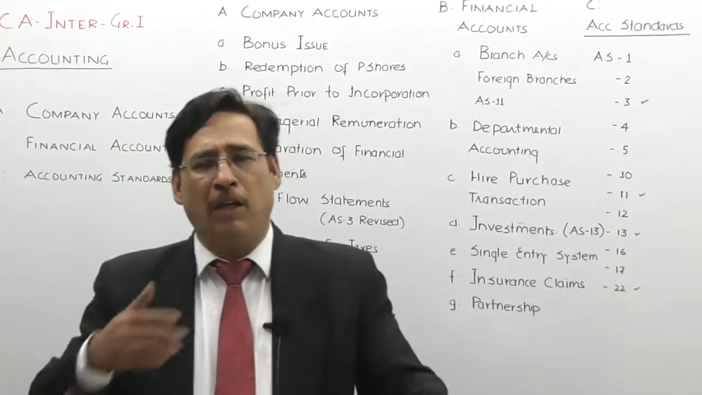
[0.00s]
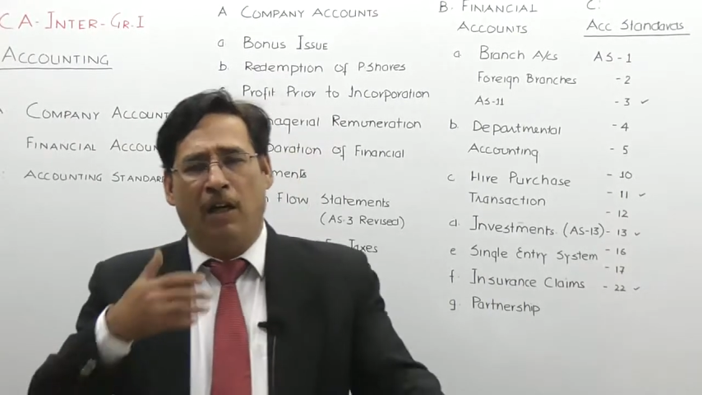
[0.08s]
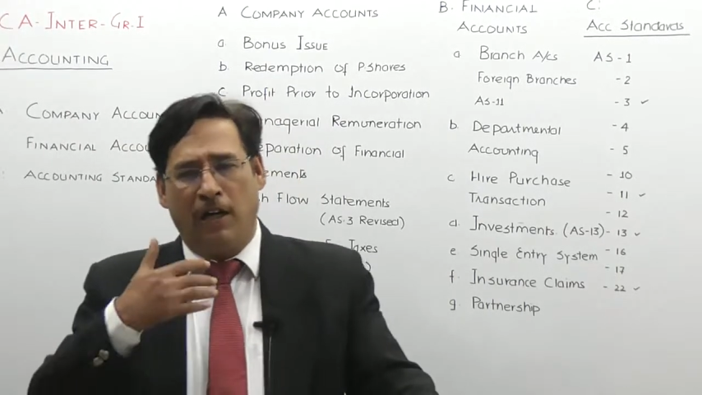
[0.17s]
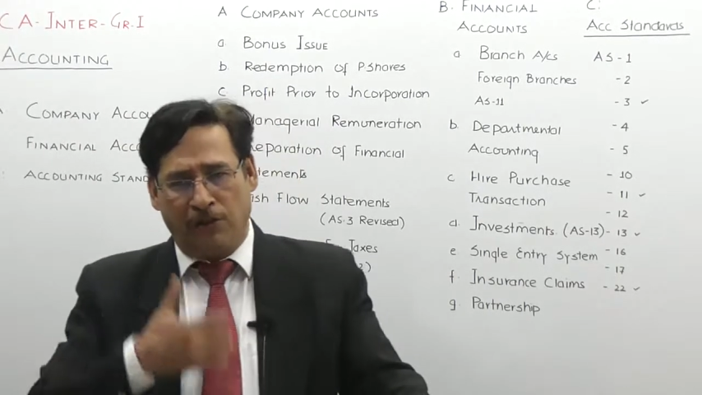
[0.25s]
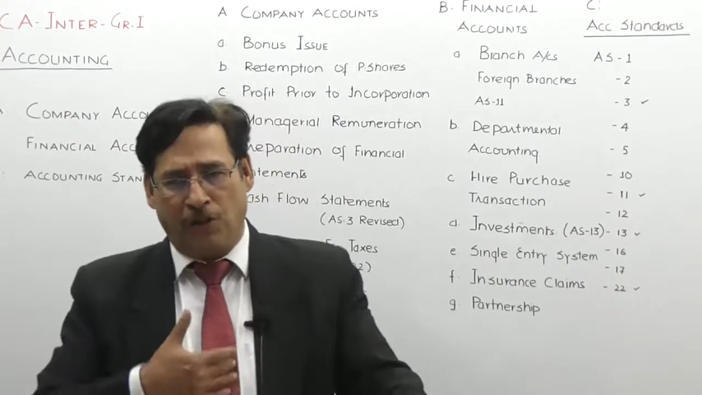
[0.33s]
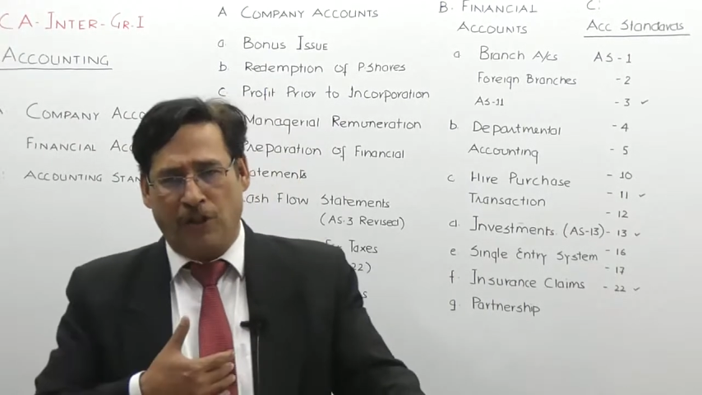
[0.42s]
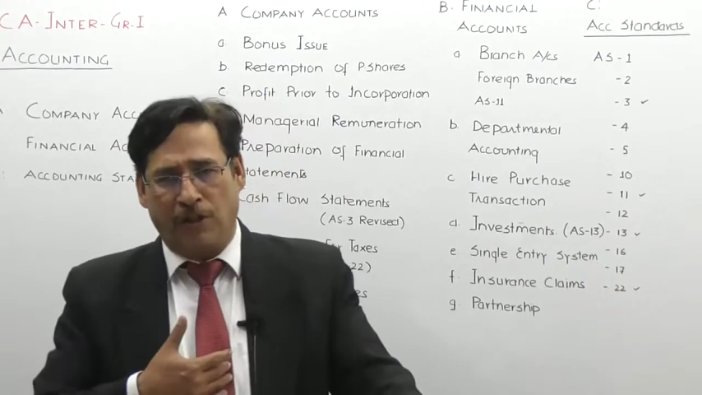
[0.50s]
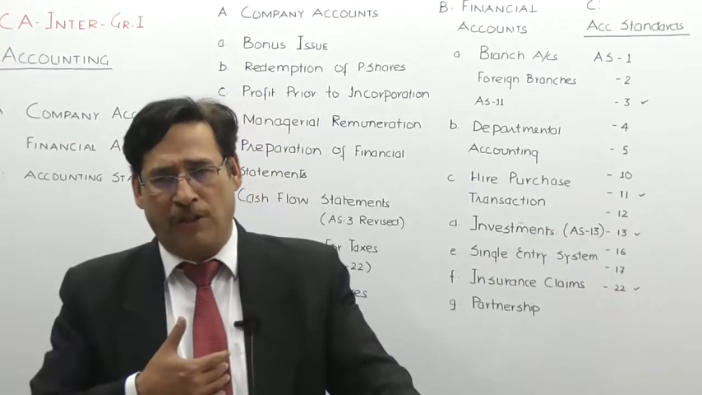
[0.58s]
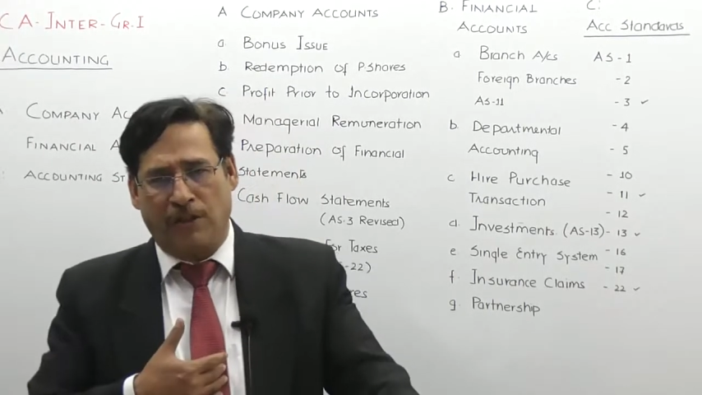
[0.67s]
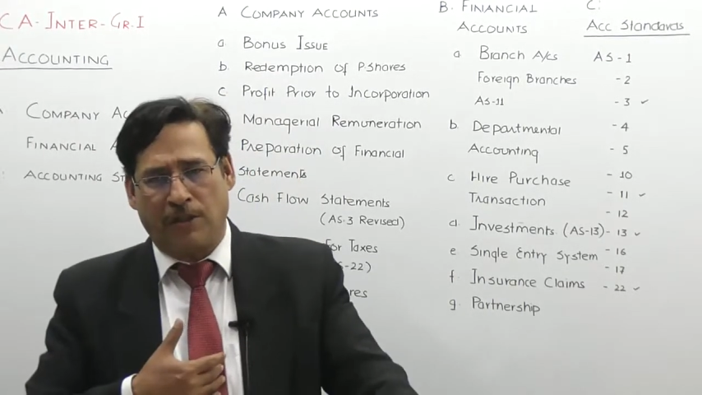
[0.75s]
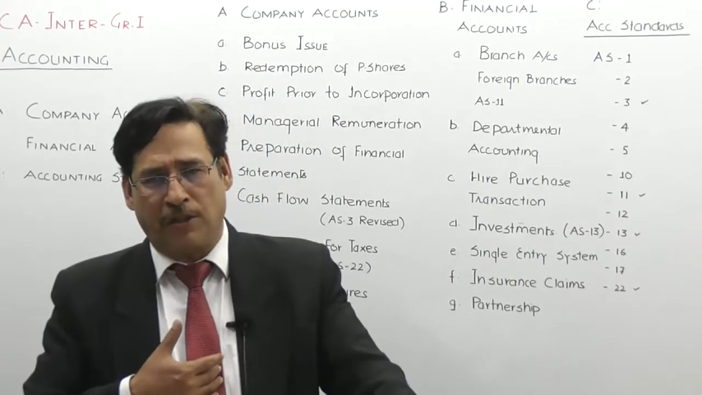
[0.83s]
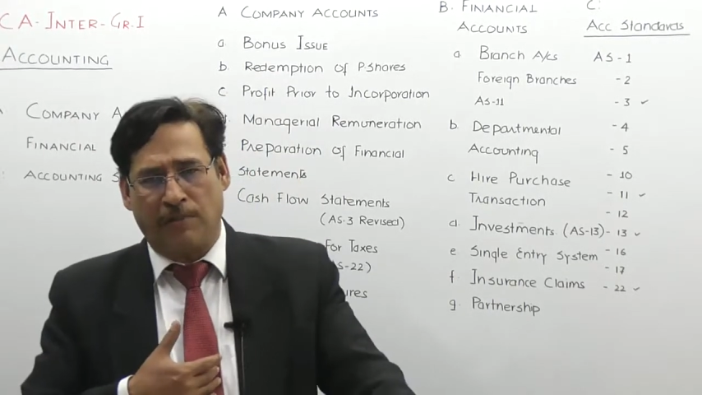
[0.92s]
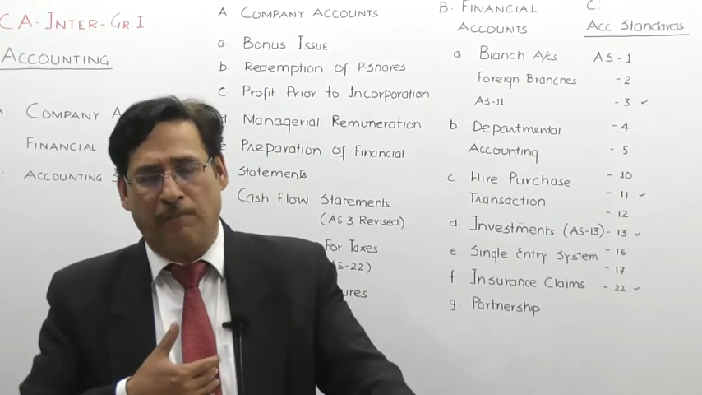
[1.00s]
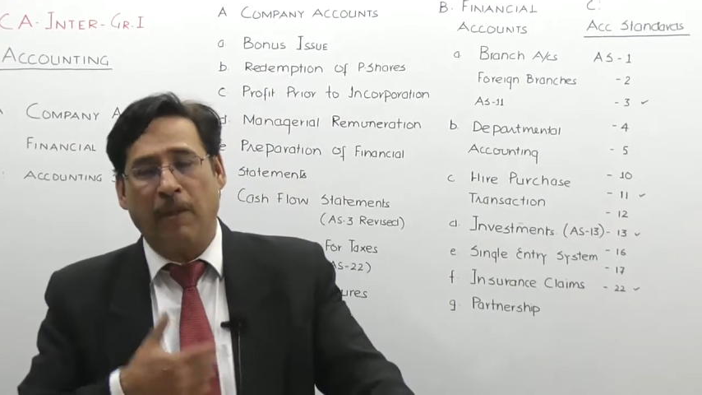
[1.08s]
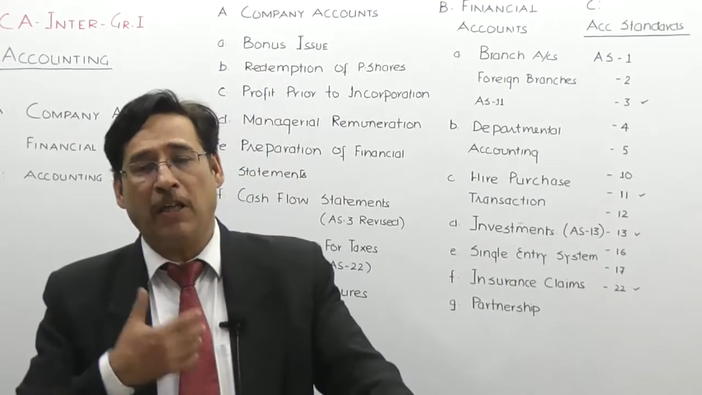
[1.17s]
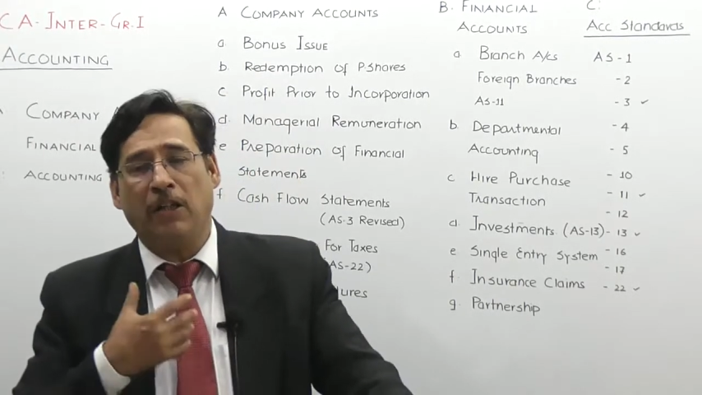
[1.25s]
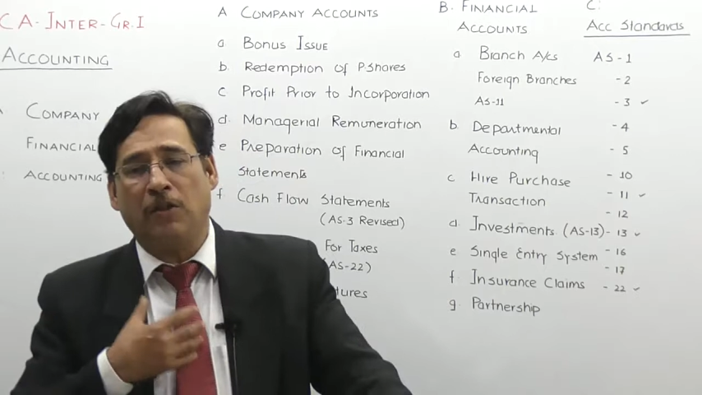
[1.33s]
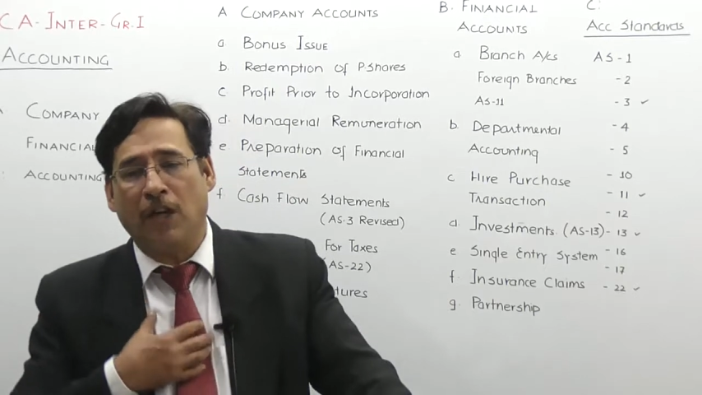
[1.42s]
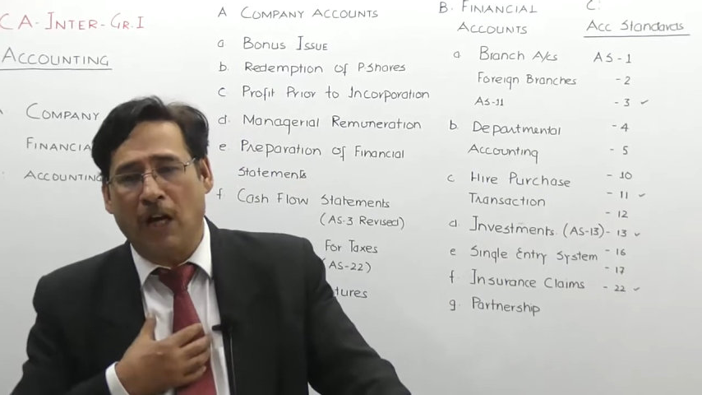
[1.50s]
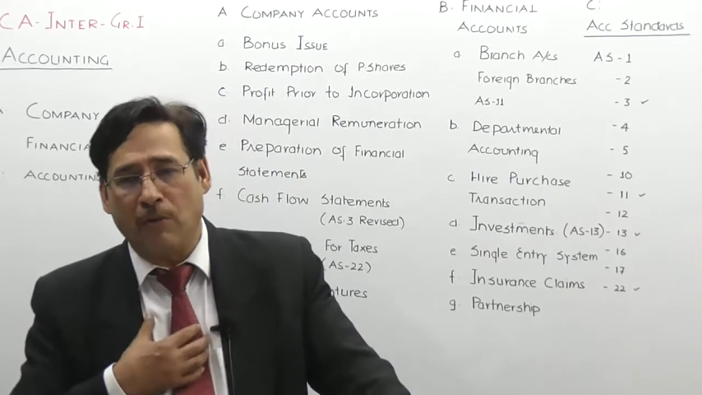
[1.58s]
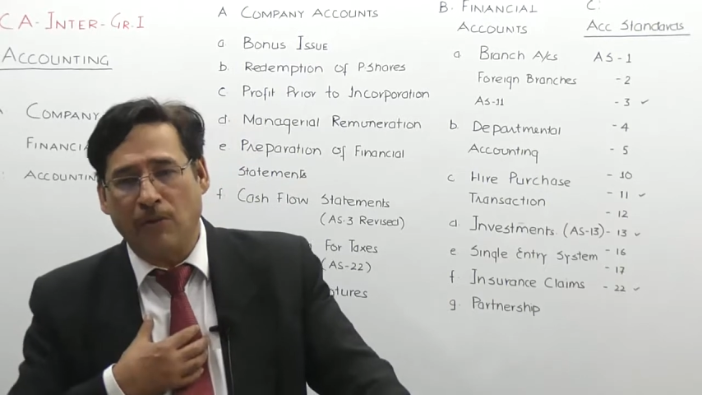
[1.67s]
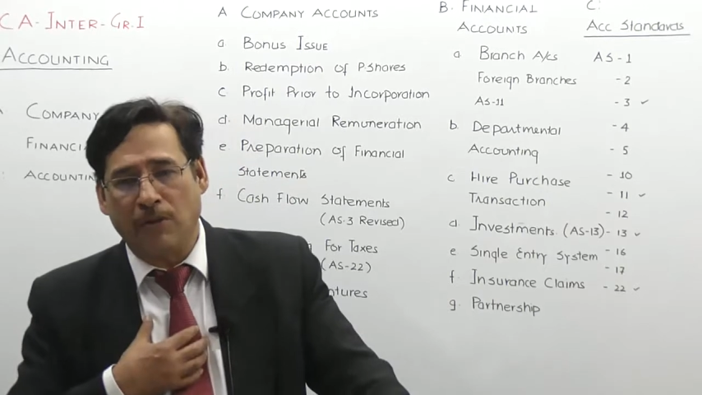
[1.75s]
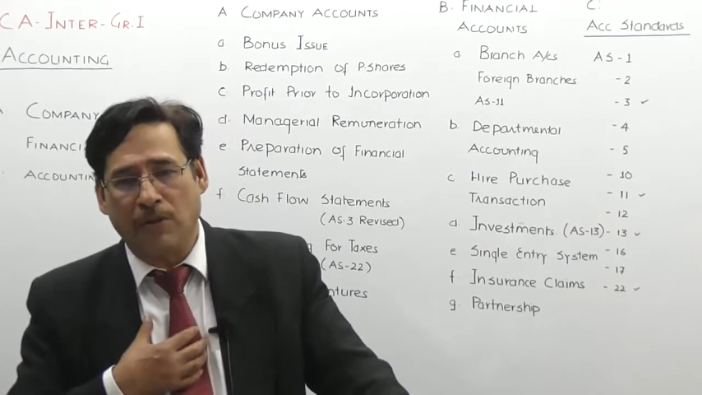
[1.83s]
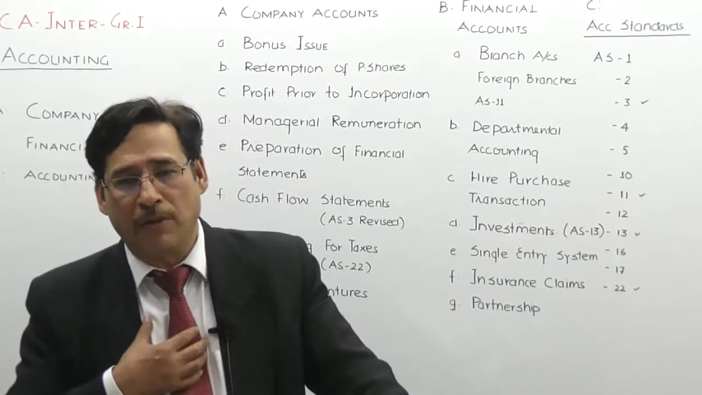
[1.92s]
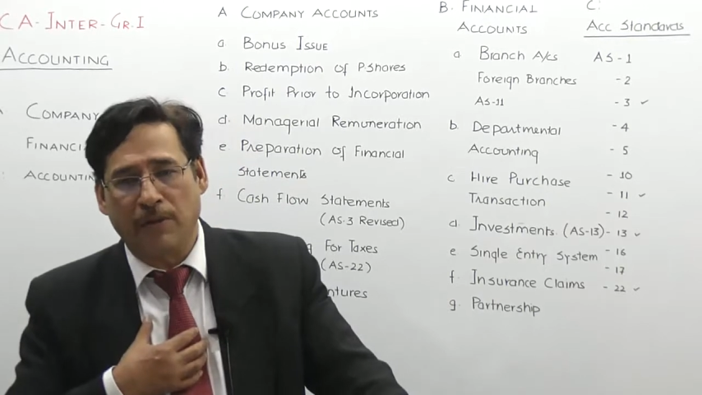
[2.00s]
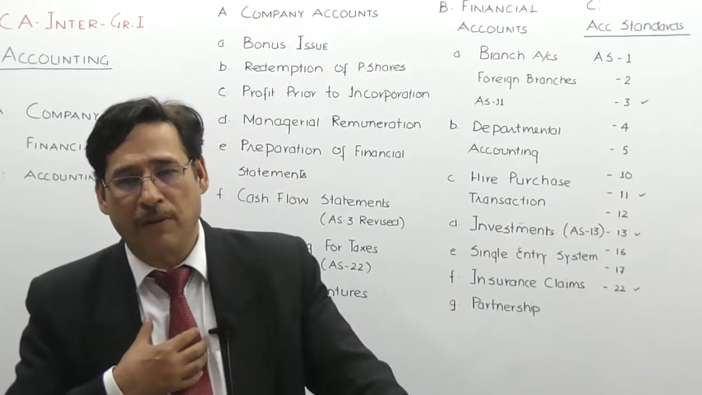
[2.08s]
hunches, many doubts.